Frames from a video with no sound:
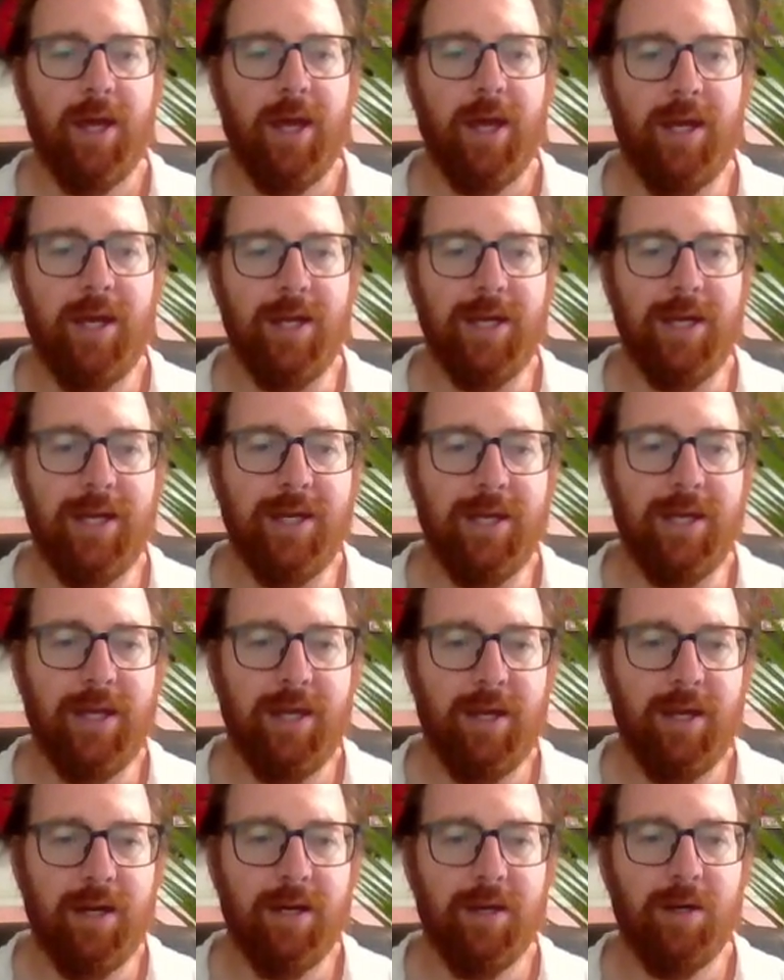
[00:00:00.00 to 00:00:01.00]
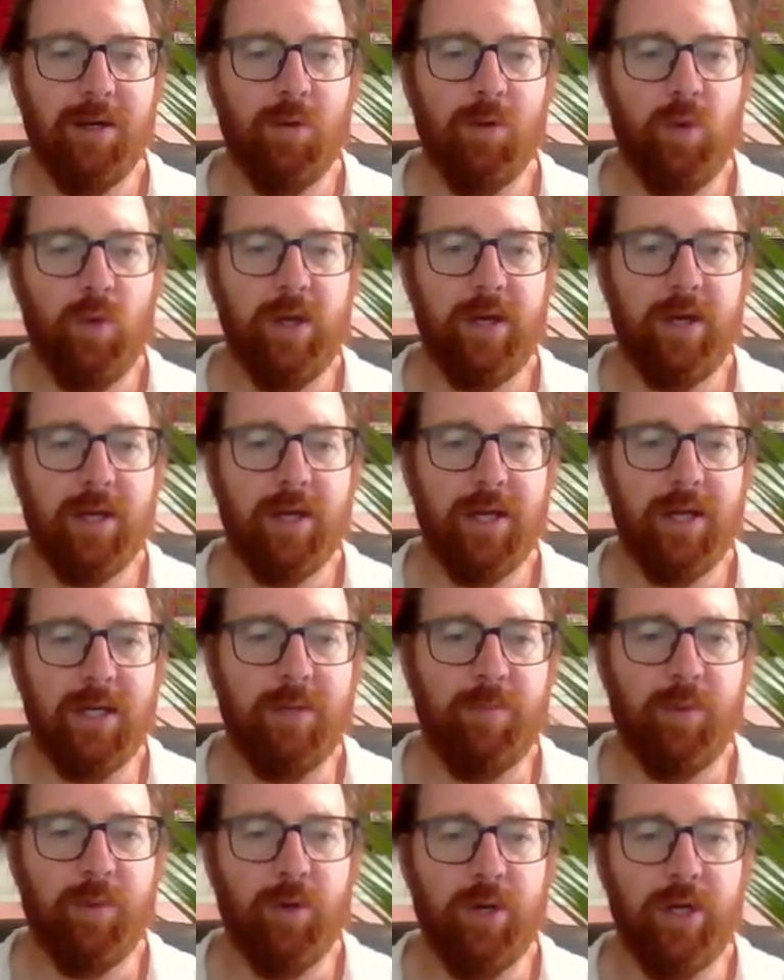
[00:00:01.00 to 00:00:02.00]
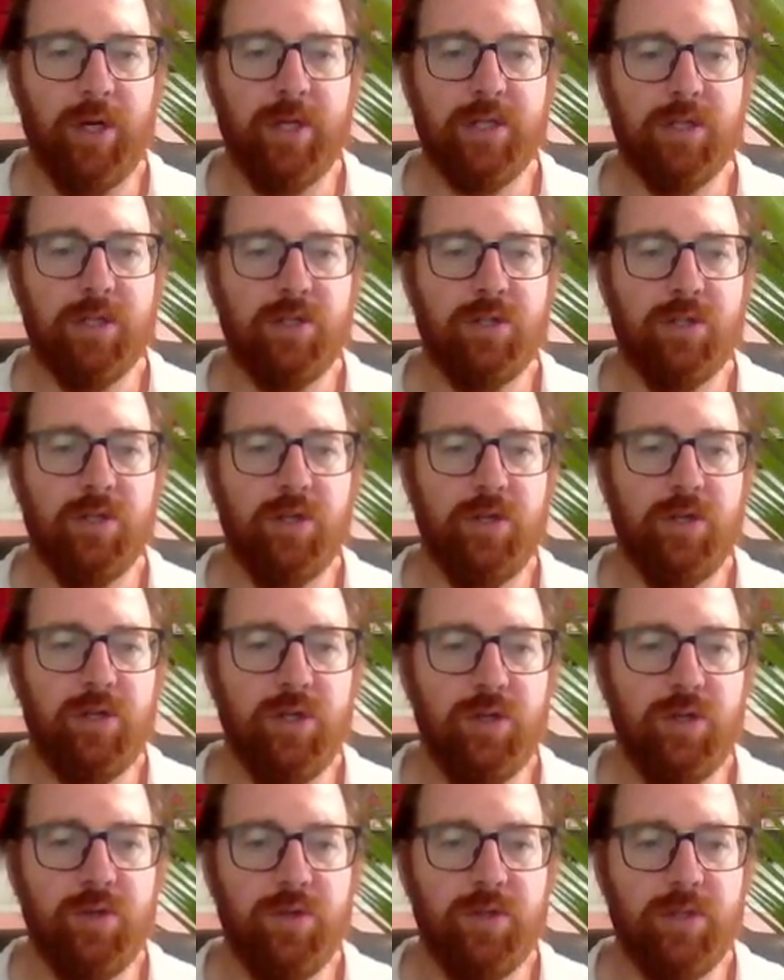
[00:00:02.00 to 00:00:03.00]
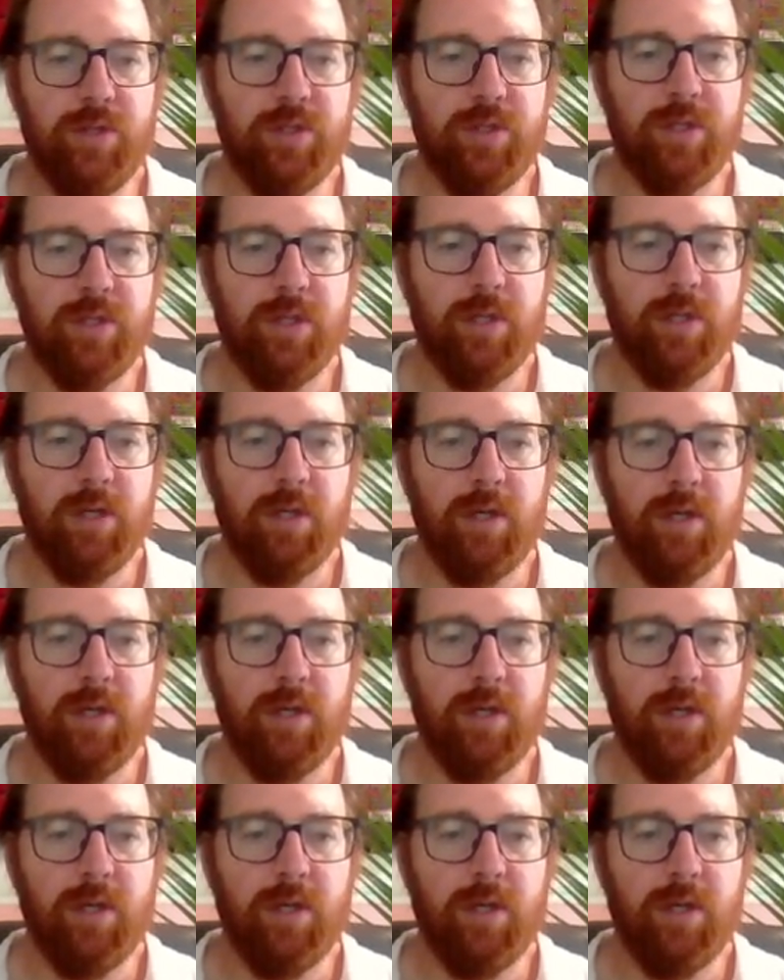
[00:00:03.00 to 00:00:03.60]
And in here, we can put to do's.